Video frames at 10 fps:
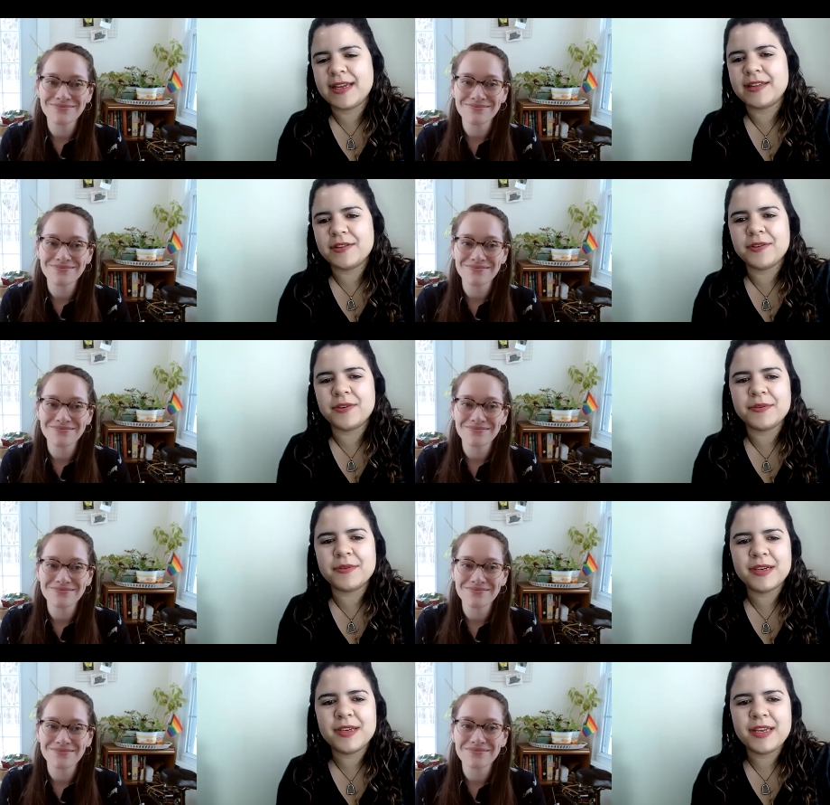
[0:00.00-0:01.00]
Speaker 1: the end, you
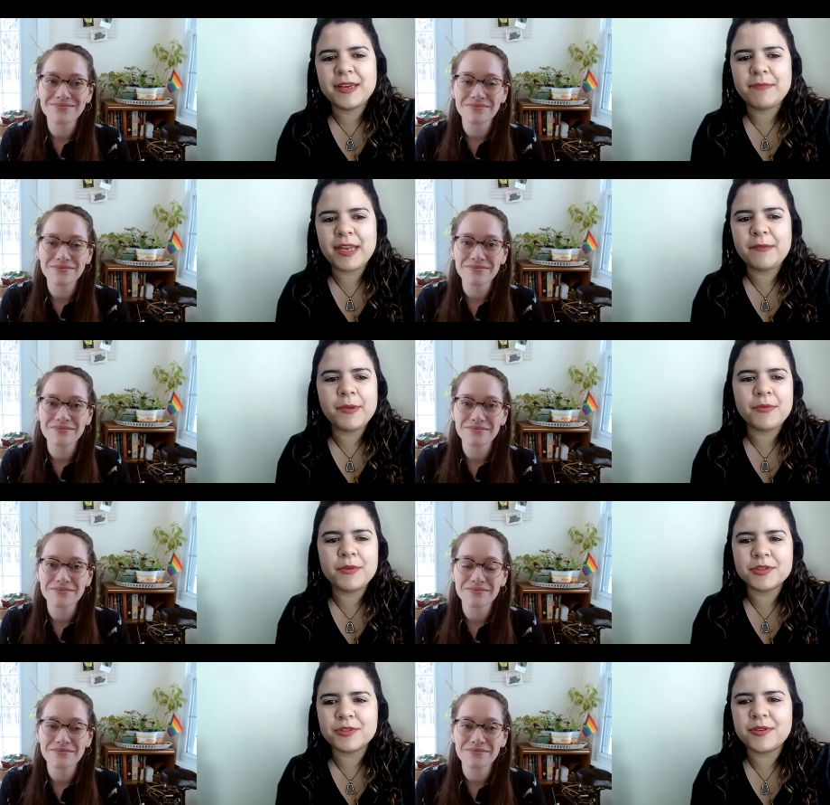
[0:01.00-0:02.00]
know, many
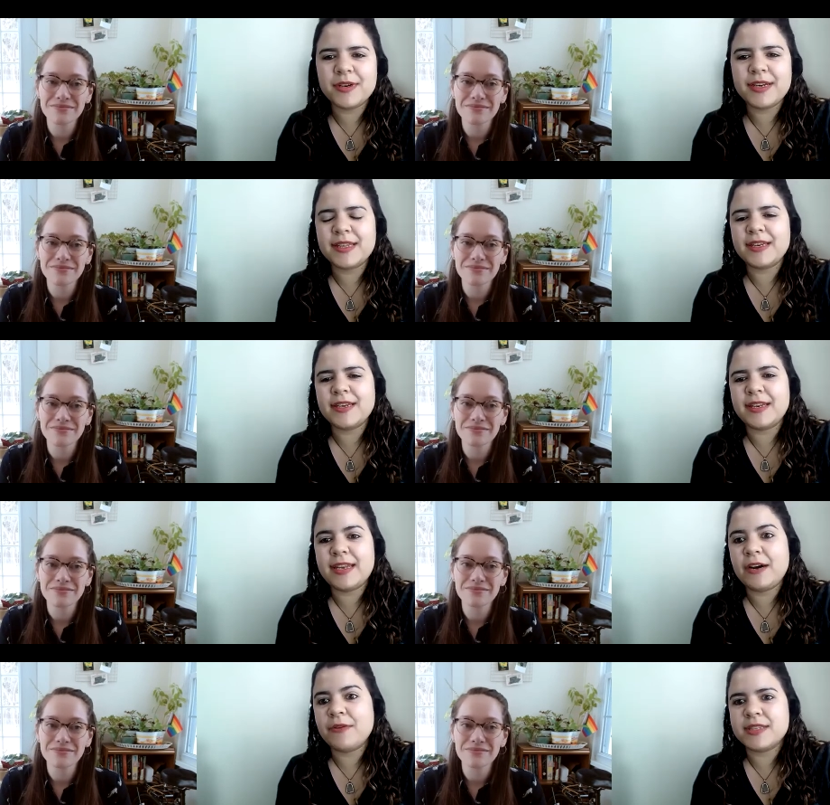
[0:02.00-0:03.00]
people joined
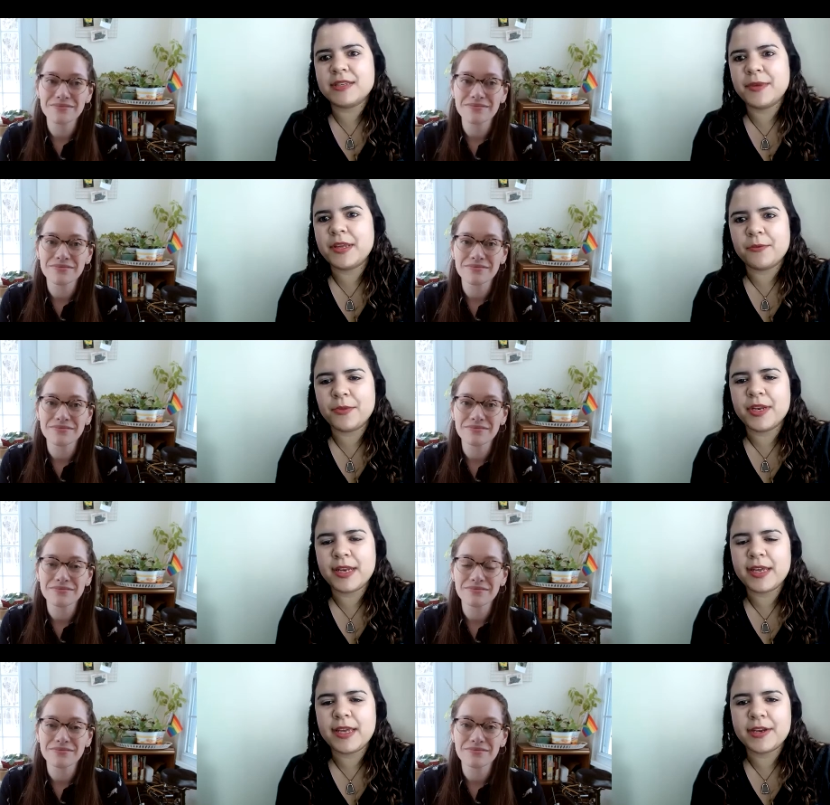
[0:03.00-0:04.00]
and now it's a big
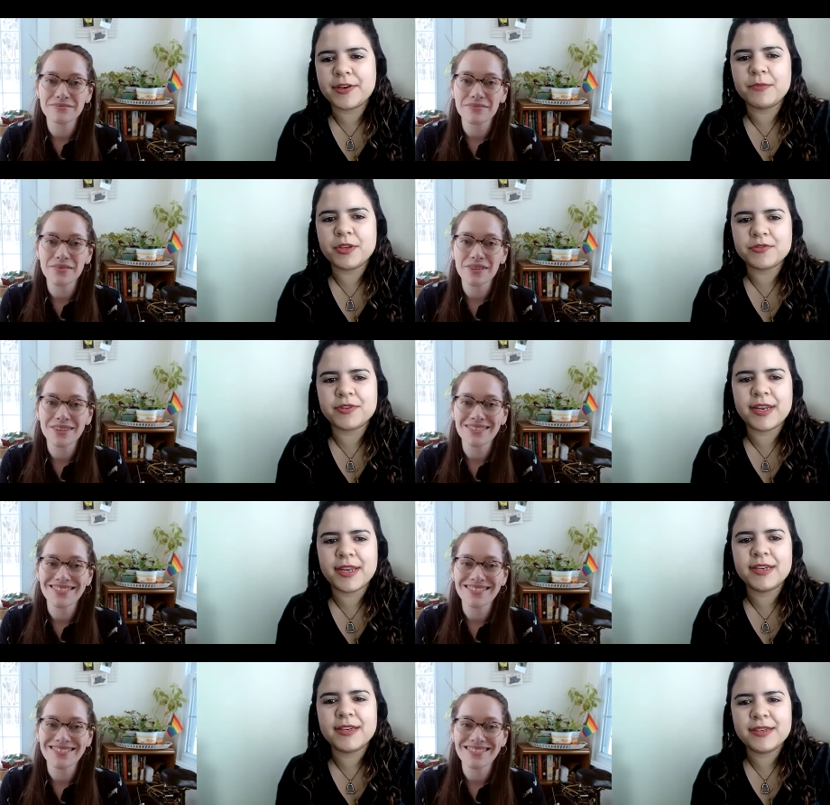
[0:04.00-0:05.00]
community here in
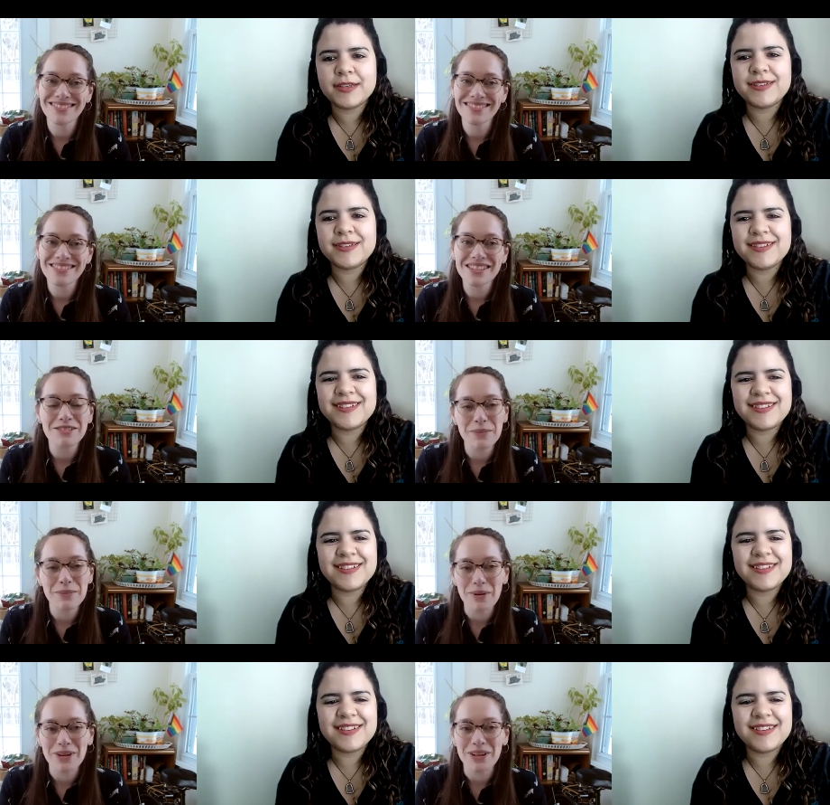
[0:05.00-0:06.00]
Monterrey. Do you
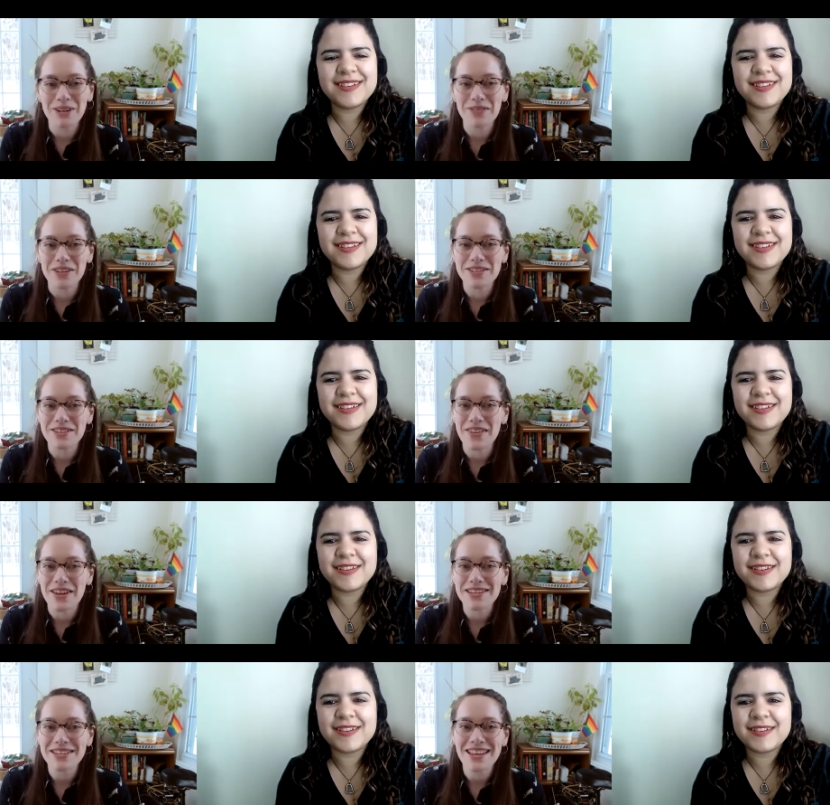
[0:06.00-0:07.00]
remember
Speaker 2: your first
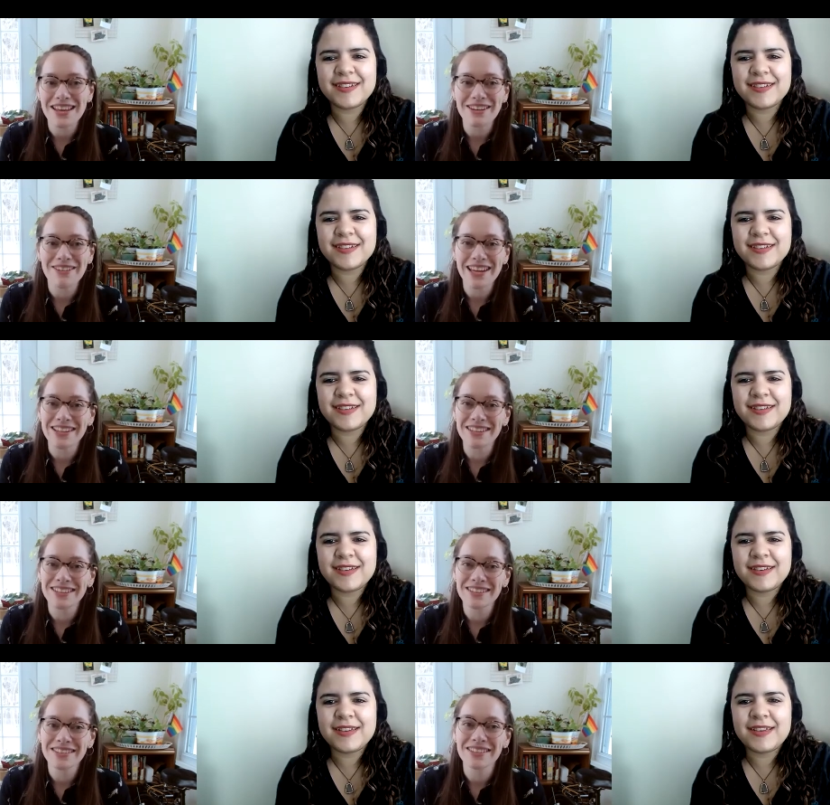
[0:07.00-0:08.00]
event that you had?
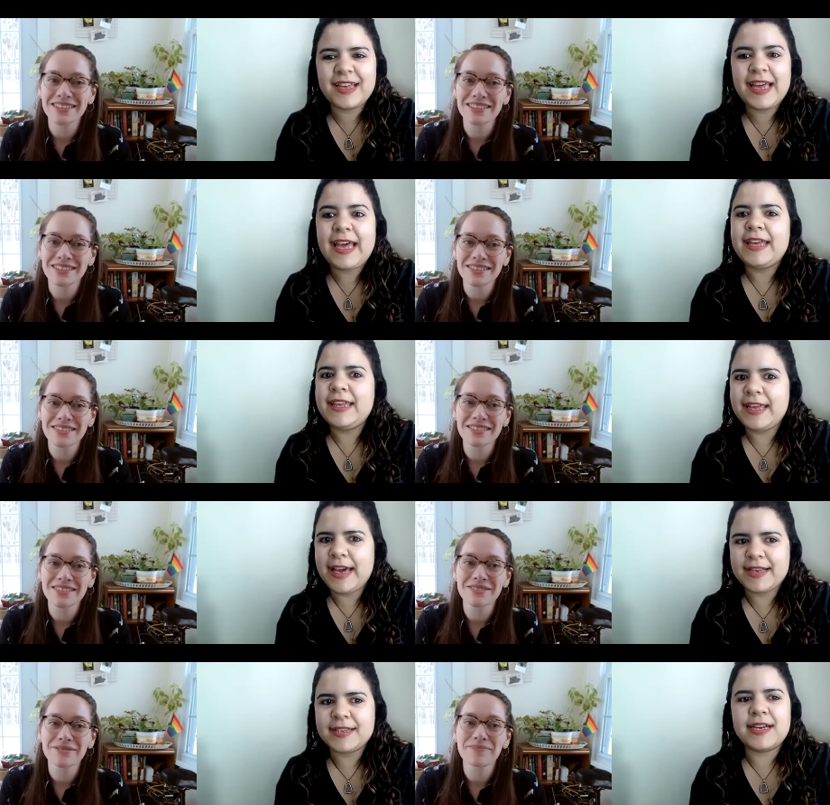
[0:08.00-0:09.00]

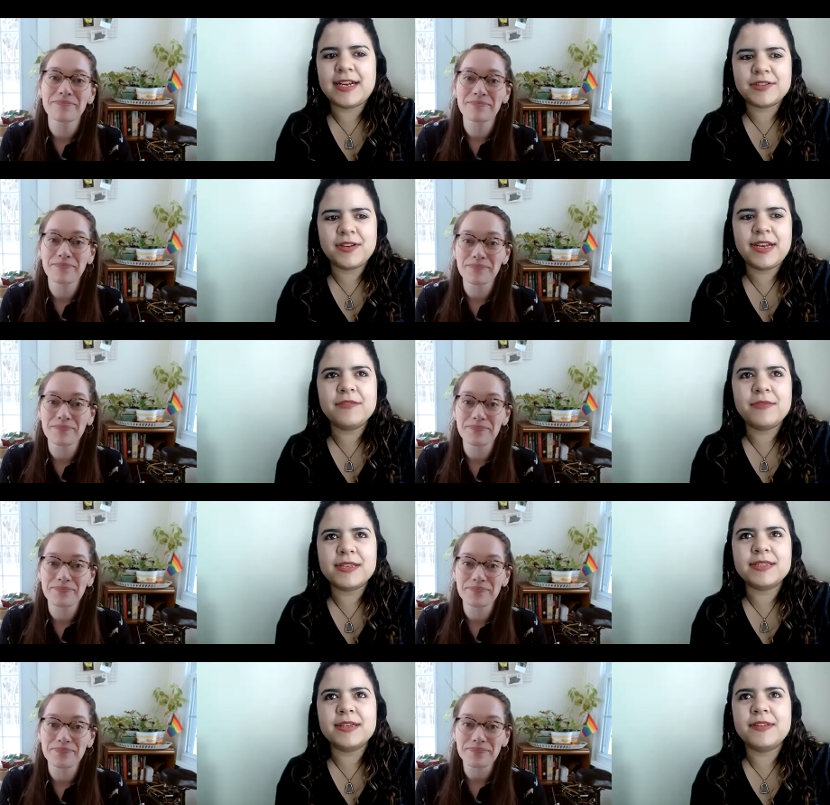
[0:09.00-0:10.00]
Speaker 1: Yes, actually it
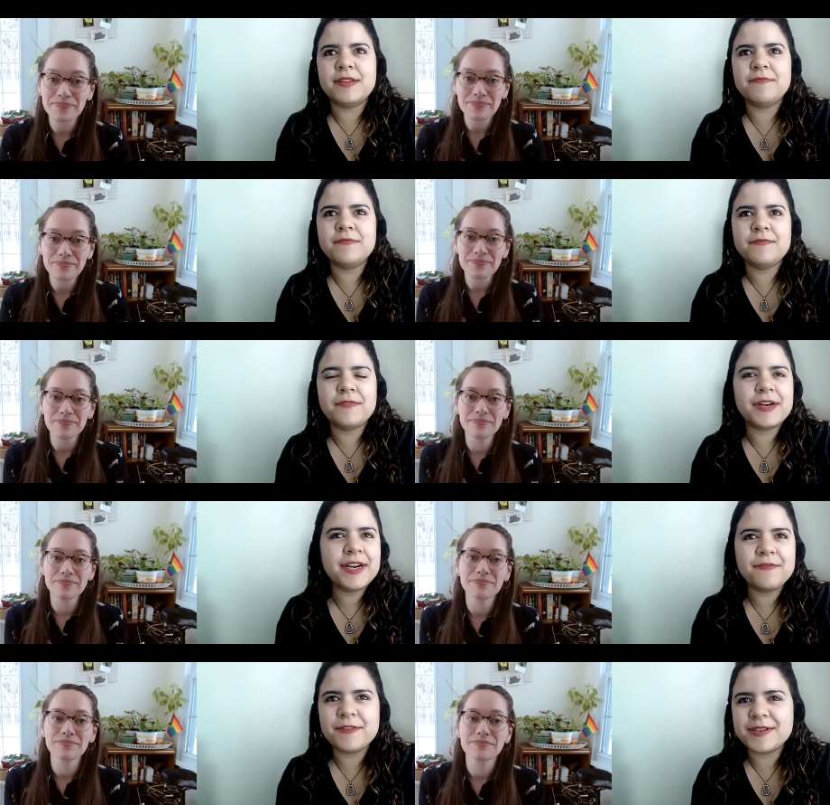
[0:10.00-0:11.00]
was the, the
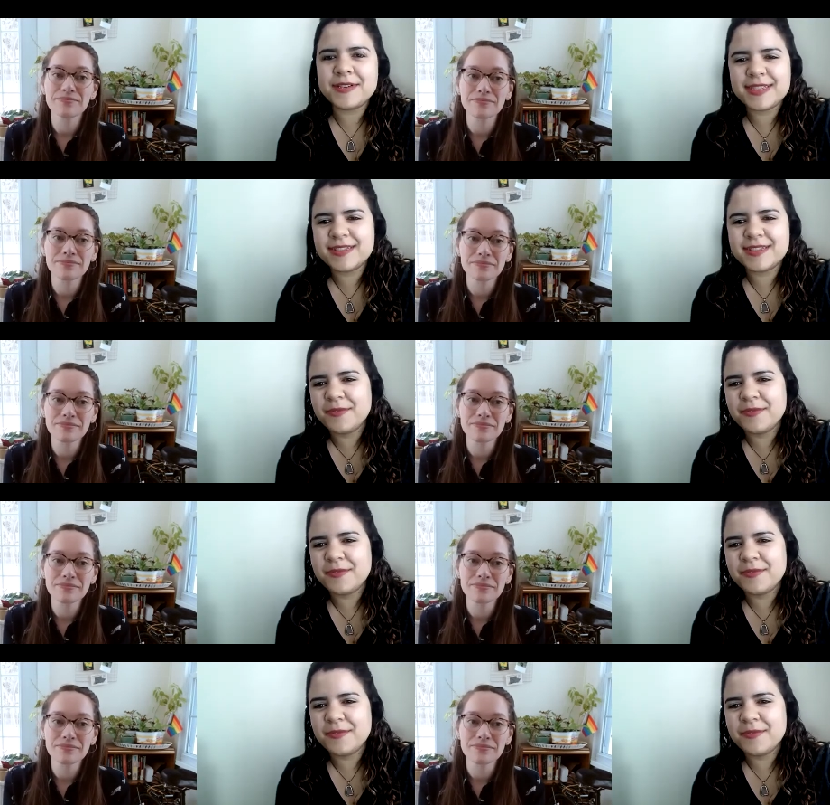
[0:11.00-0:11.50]
very first